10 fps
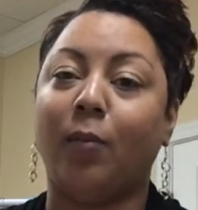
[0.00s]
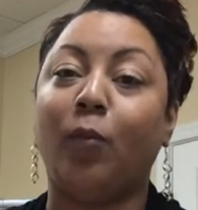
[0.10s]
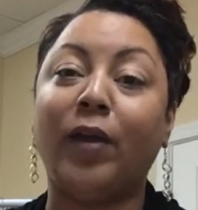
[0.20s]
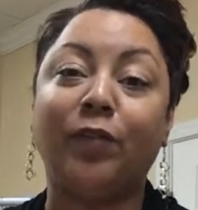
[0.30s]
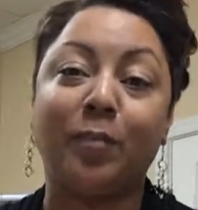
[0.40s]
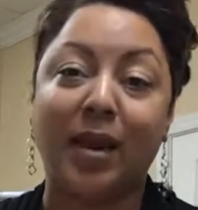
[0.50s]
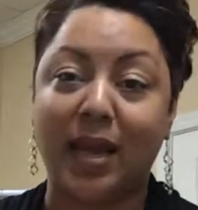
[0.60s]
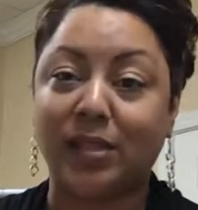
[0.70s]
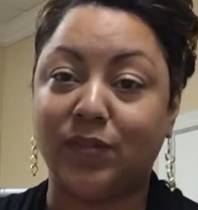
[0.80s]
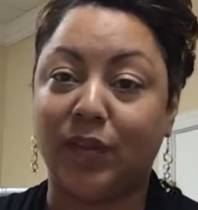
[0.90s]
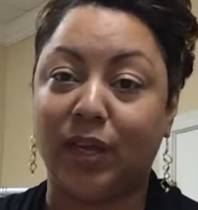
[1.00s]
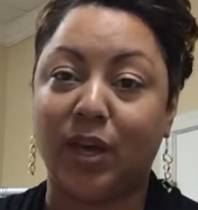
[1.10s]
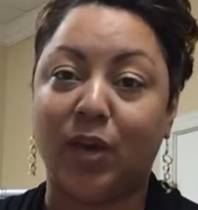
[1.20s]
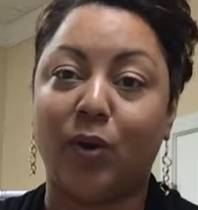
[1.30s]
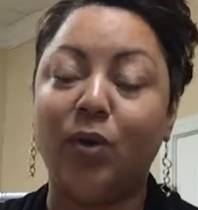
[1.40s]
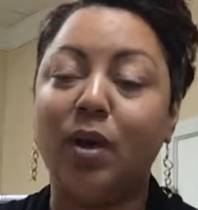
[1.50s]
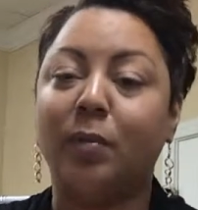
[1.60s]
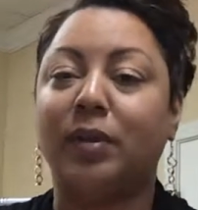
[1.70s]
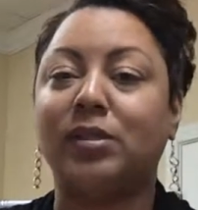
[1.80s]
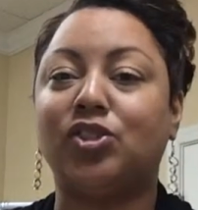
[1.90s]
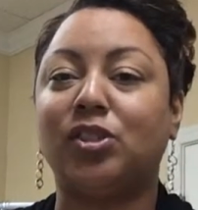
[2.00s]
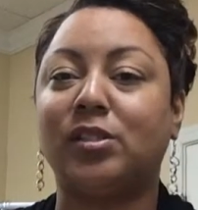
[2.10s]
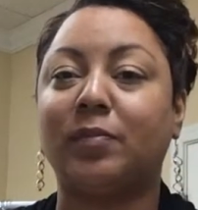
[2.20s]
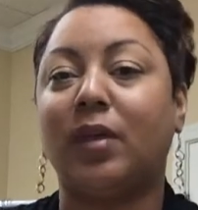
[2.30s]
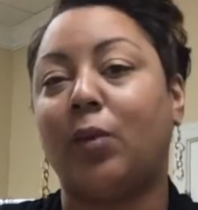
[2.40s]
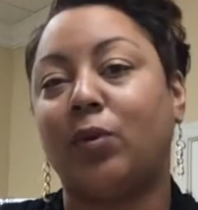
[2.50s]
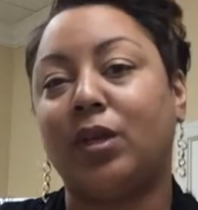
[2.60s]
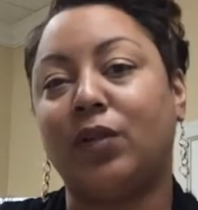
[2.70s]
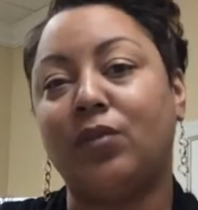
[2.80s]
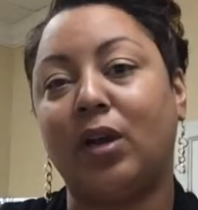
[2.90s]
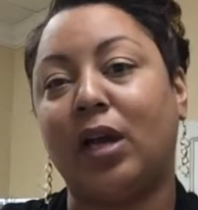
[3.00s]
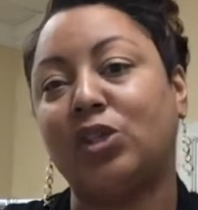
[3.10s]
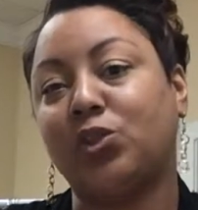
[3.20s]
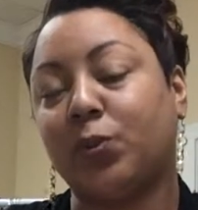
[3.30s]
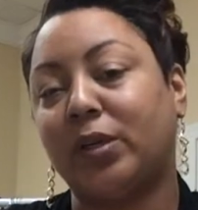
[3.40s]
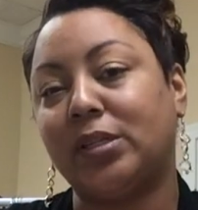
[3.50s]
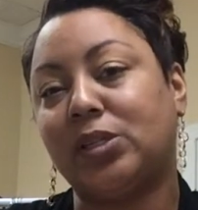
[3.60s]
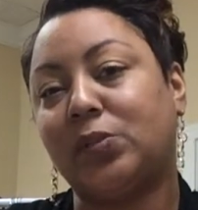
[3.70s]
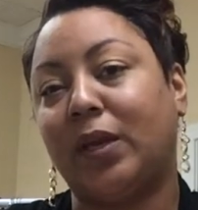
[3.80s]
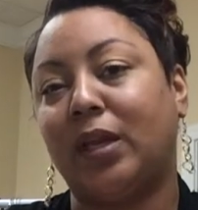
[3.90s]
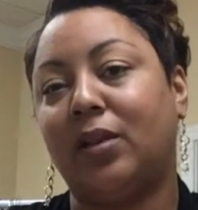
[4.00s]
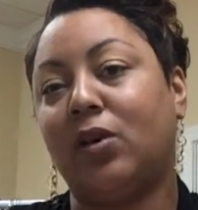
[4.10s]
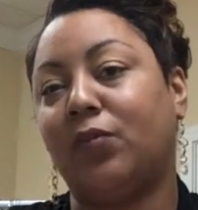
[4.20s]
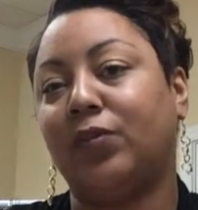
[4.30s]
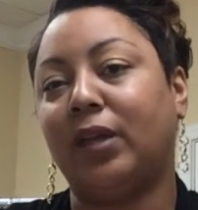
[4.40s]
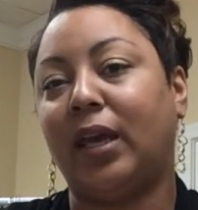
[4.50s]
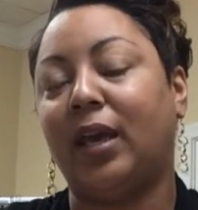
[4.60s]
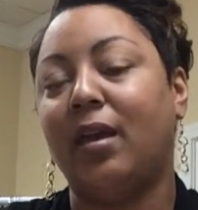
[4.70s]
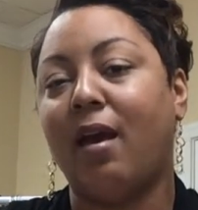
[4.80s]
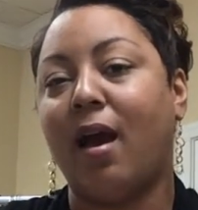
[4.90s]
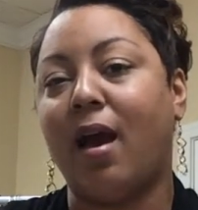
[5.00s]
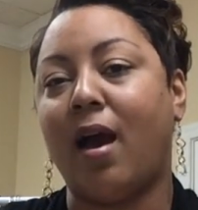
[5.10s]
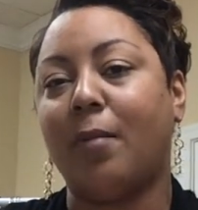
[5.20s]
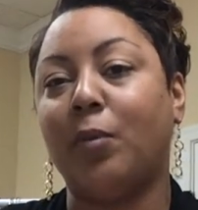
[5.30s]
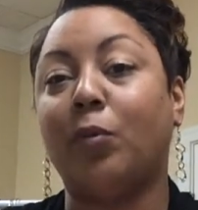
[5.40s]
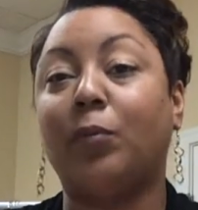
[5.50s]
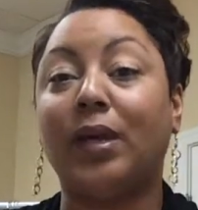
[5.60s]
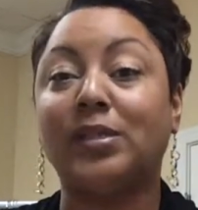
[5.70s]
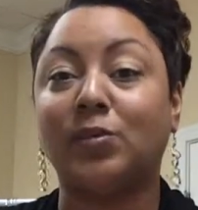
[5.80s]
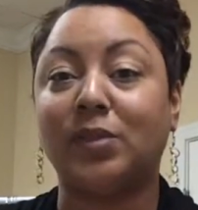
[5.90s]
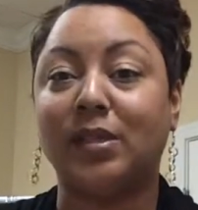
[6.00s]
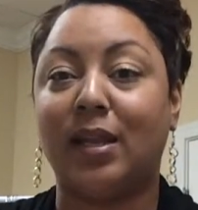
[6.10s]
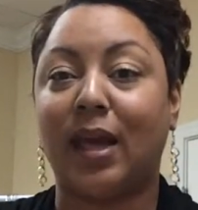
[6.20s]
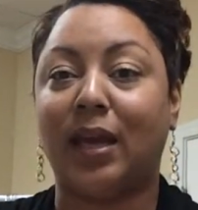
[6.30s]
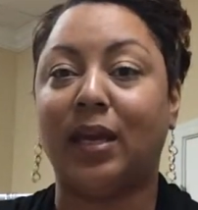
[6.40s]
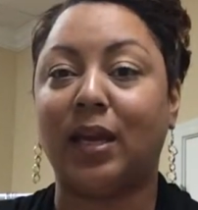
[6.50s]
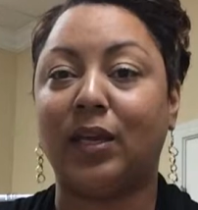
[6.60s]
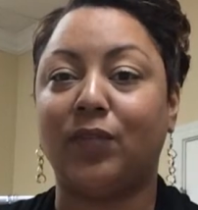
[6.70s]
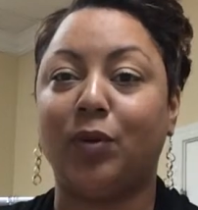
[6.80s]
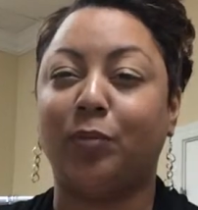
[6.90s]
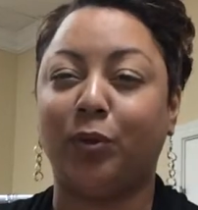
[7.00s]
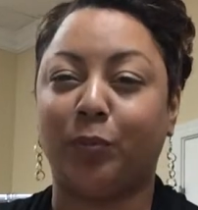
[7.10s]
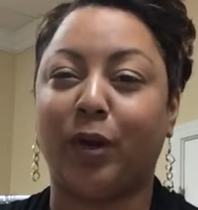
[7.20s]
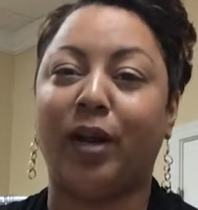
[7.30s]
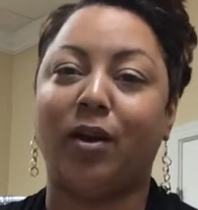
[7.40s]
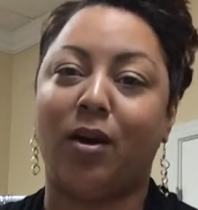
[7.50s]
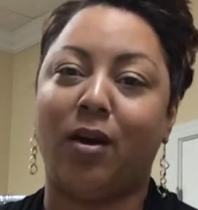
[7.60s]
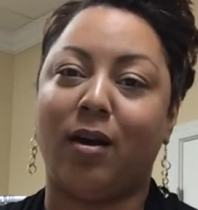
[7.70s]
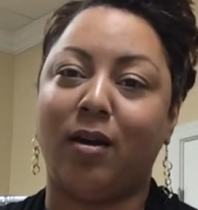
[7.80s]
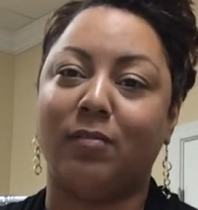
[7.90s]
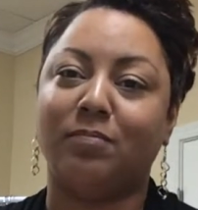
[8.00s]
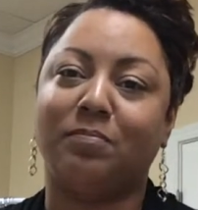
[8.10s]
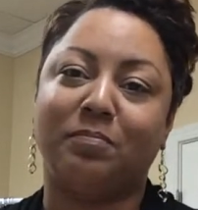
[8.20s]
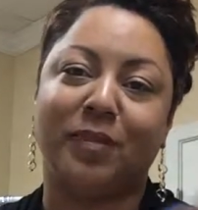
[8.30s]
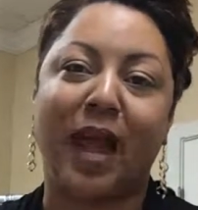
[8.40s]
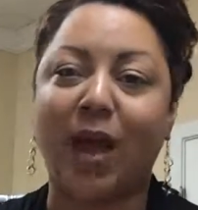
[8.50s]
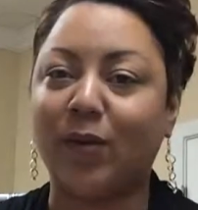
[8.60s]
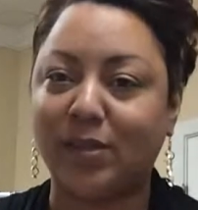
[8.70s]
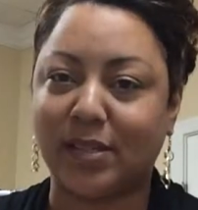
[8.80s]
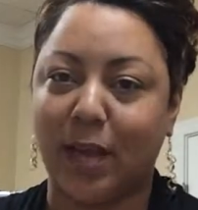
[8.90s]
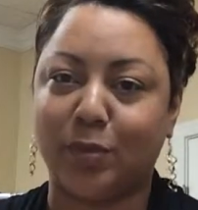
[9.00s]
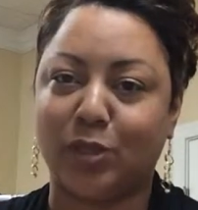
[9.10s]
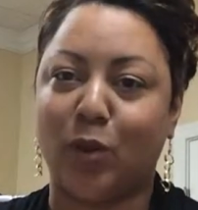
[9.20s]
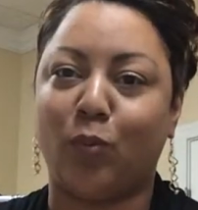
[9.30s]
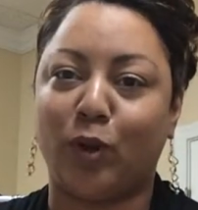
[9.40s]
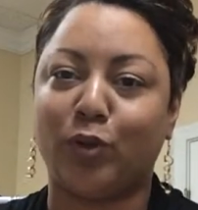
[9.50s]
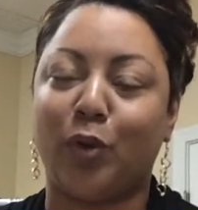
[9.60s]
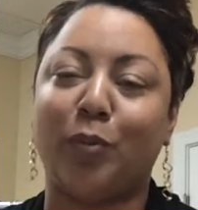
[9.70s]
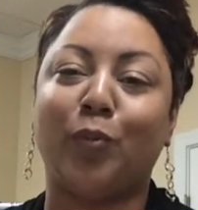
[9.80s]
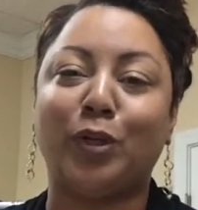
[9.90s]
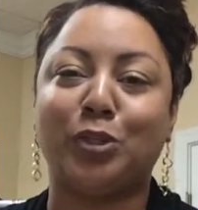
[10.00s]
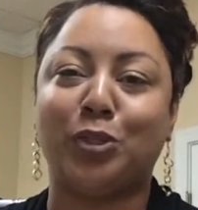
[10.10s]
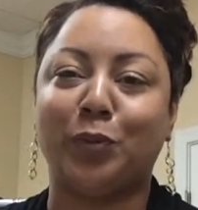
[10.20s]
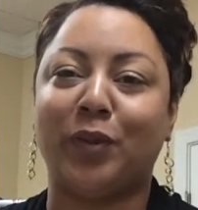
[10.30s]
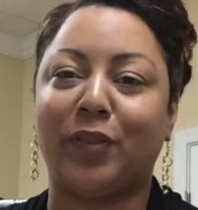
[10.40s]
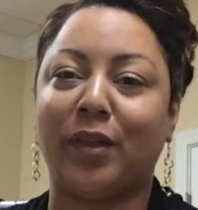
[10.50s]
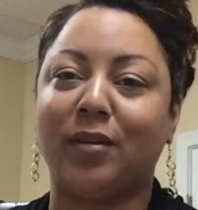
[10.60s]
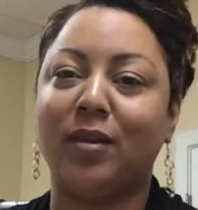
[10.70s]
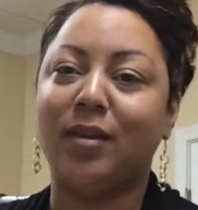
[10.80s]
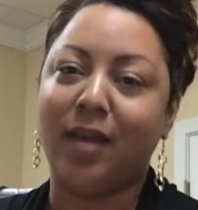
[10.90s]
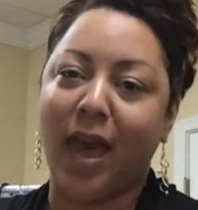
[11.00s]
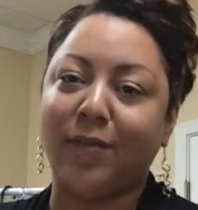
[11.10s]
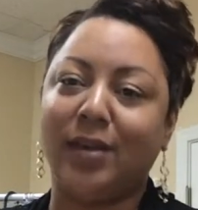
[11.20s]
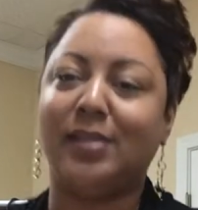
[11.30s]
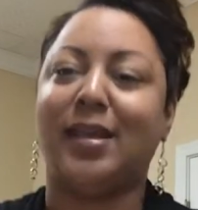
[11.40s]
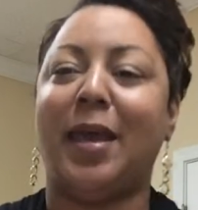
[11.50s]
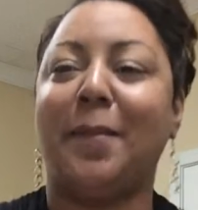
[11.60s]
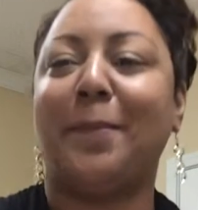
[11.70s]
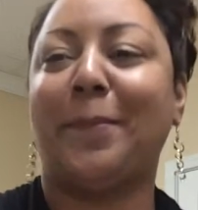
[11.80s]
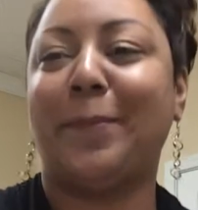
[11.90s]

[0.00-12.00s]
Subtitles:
Wait for my next video, but this is just something I wanted to give you guys short and sweet, and hopefully it will bless someone today and kind of give you a blueprint on how to establish that wardrobe and what to do with it. Have a good day.